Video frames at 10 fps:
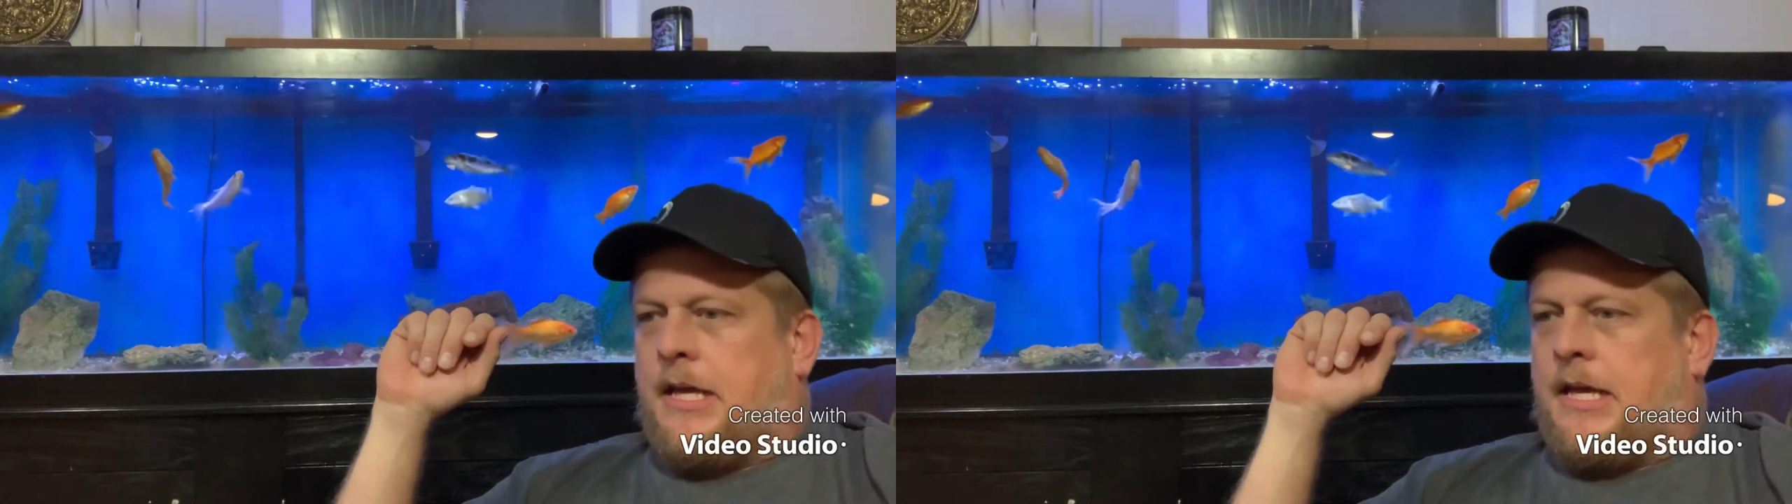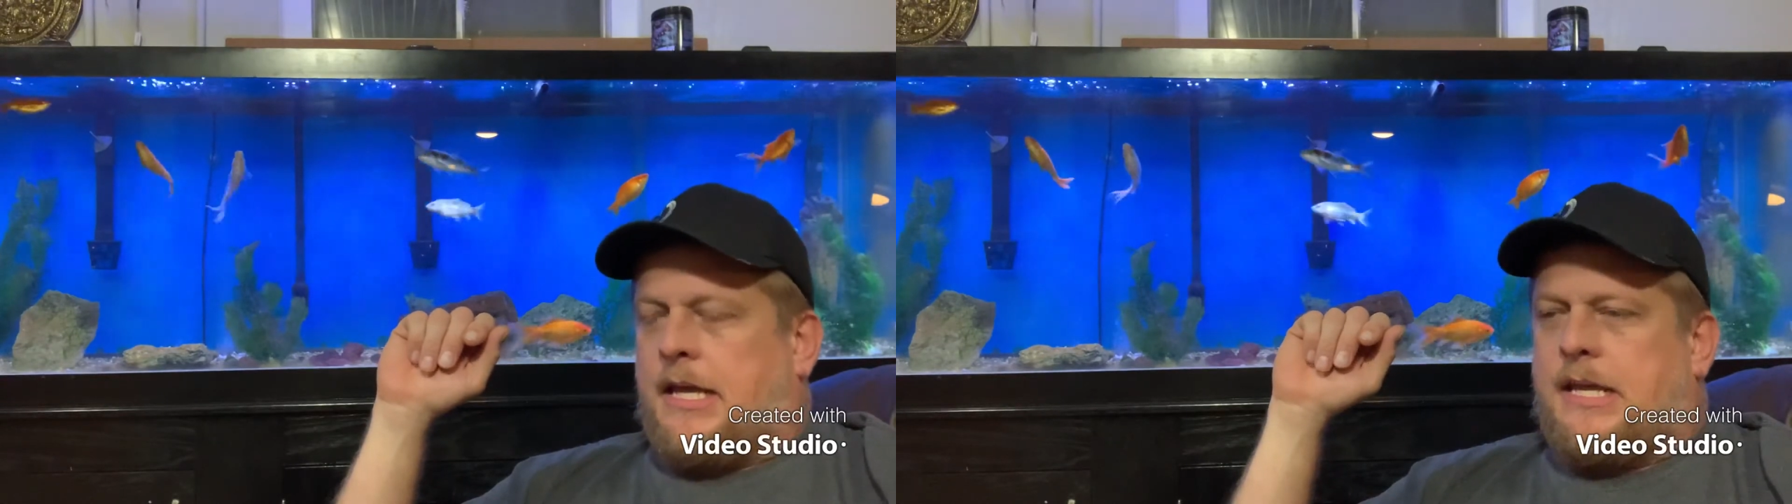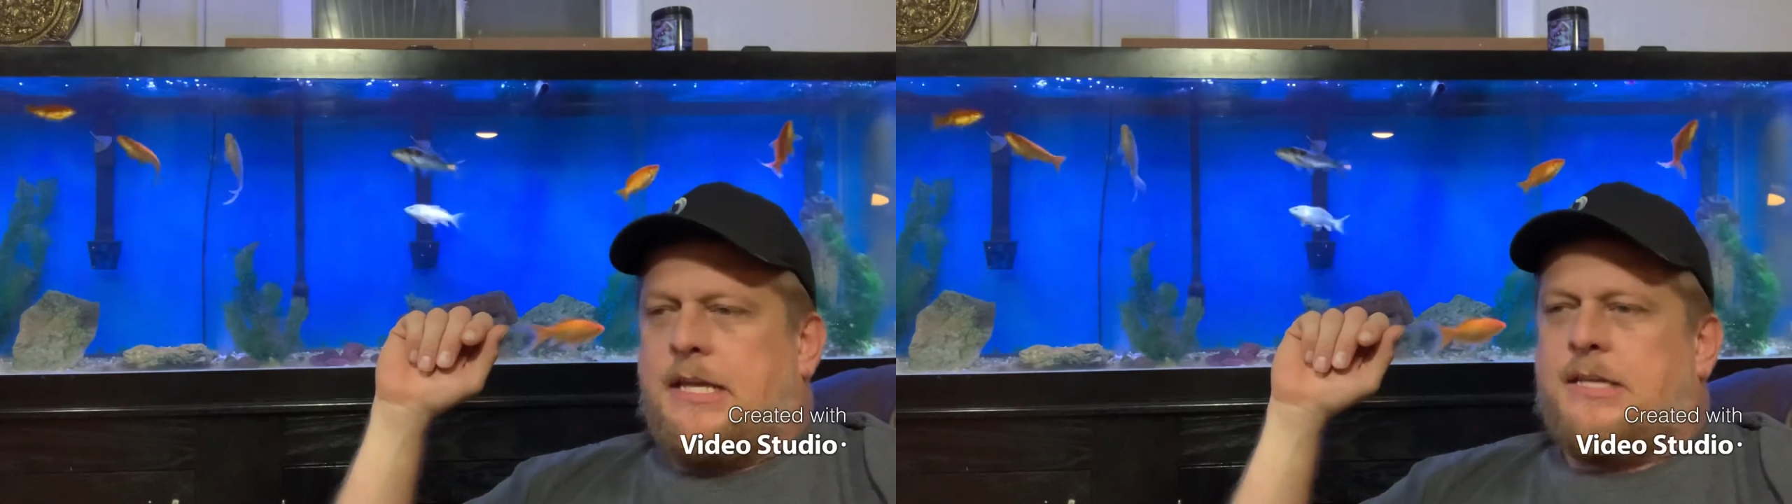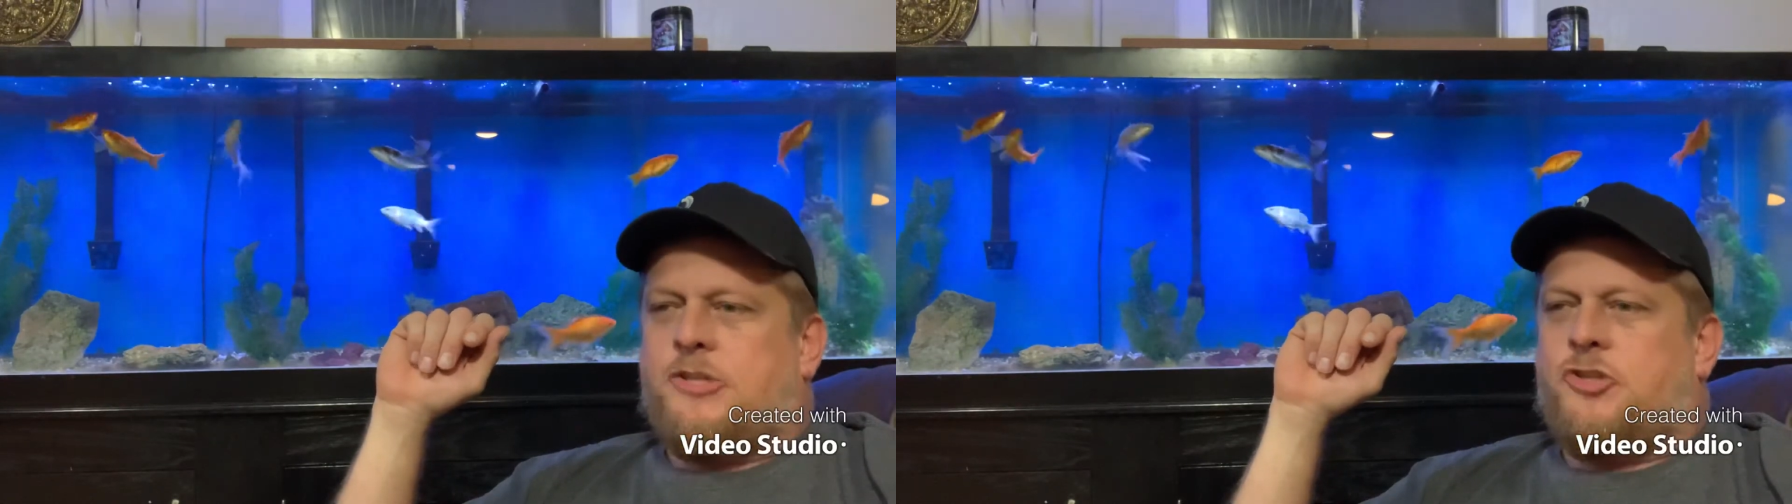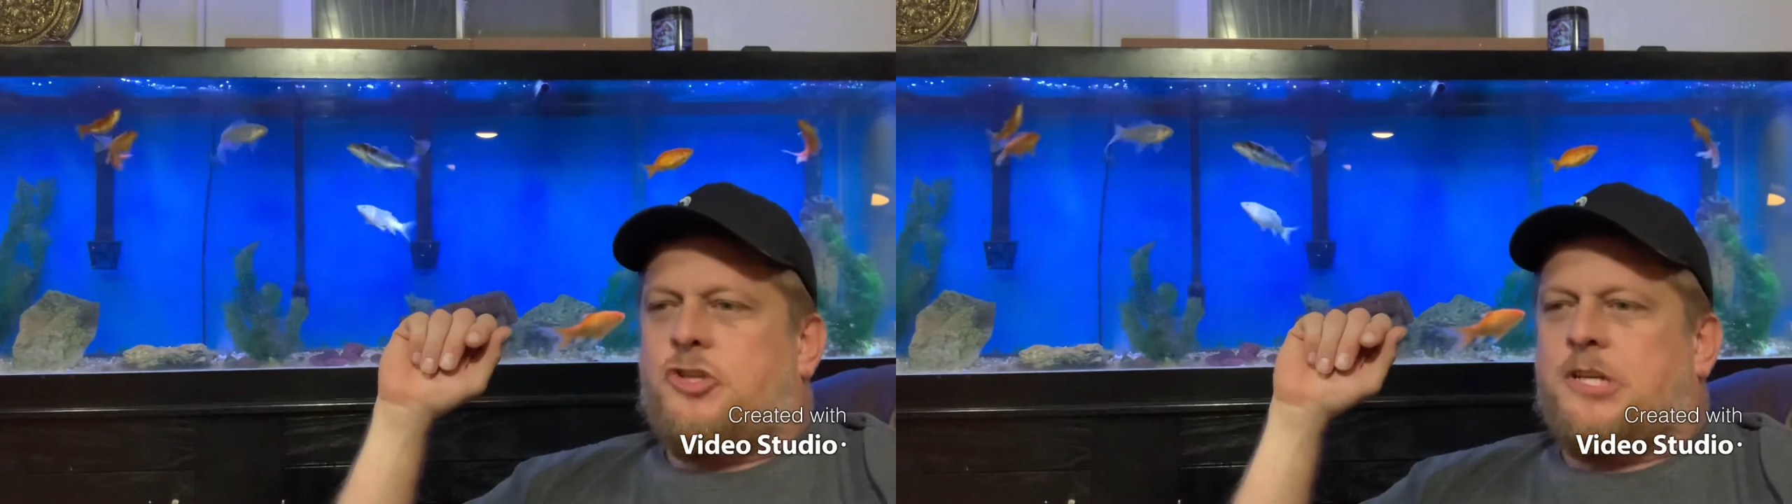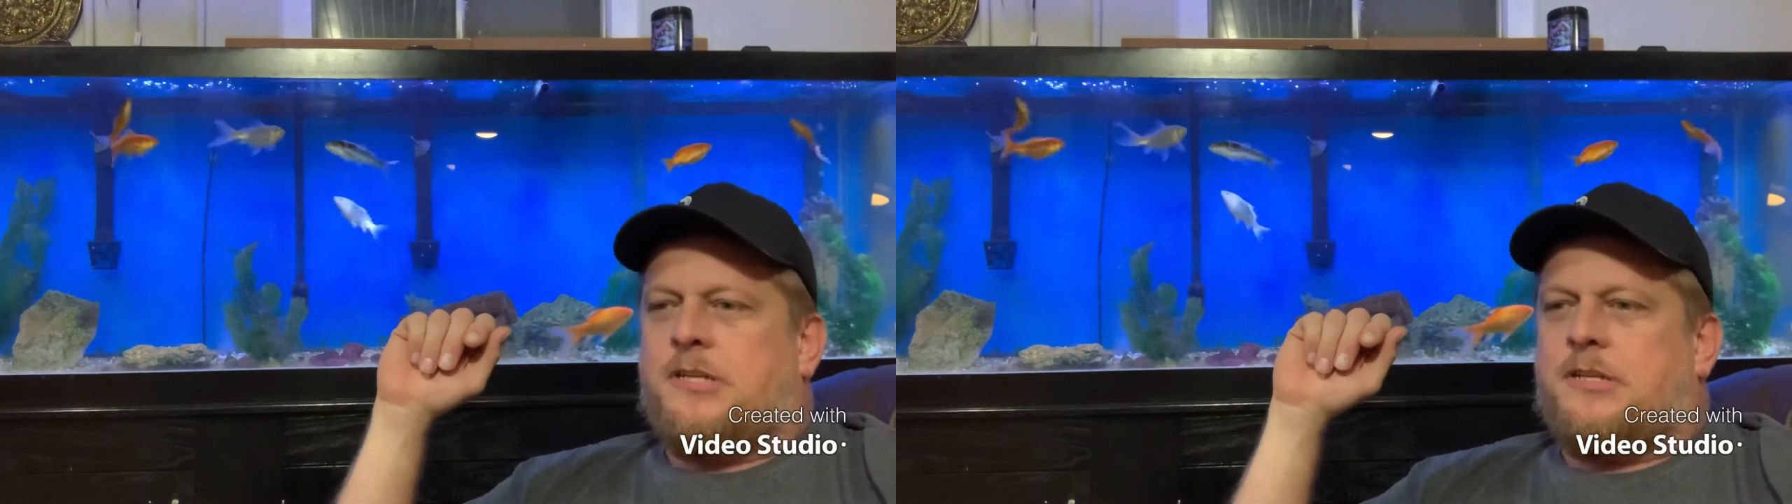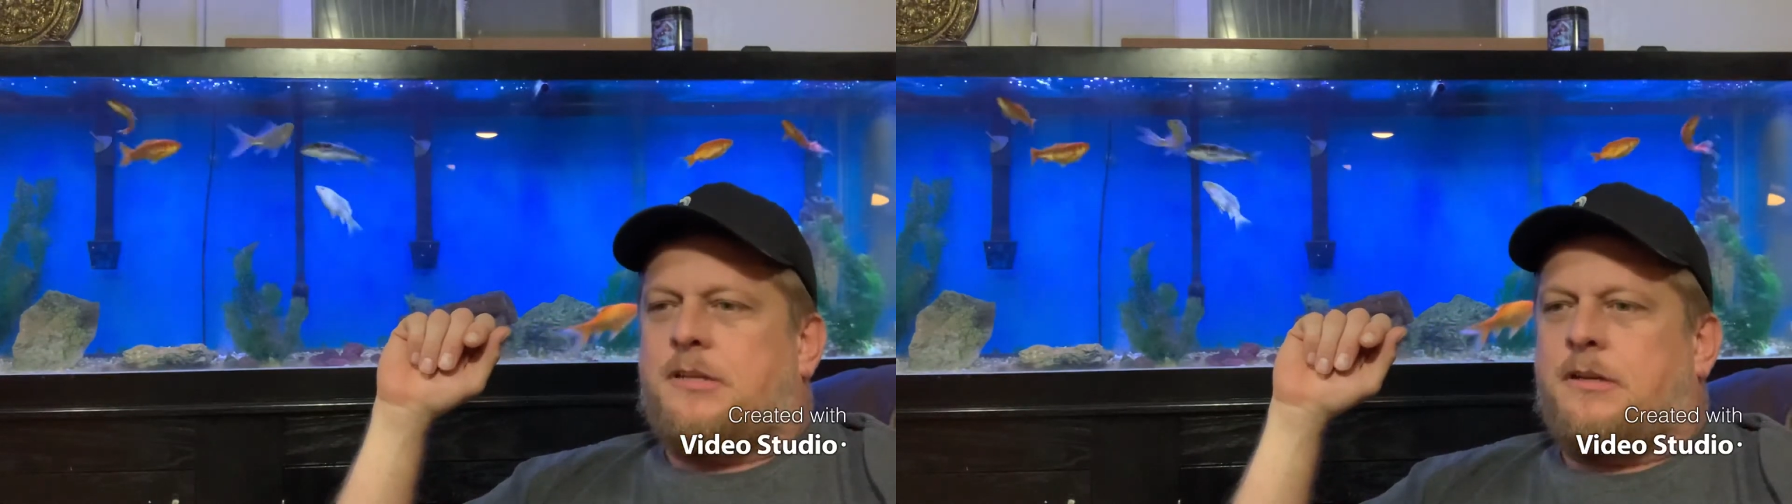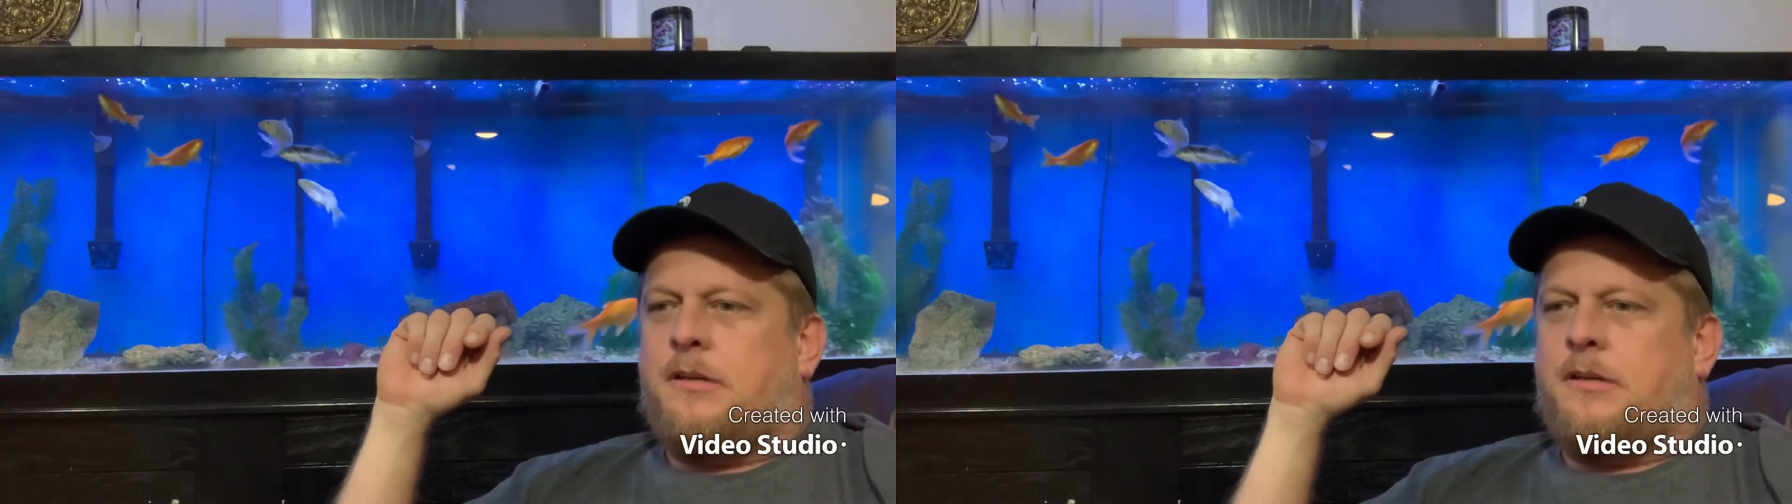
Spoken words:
he is just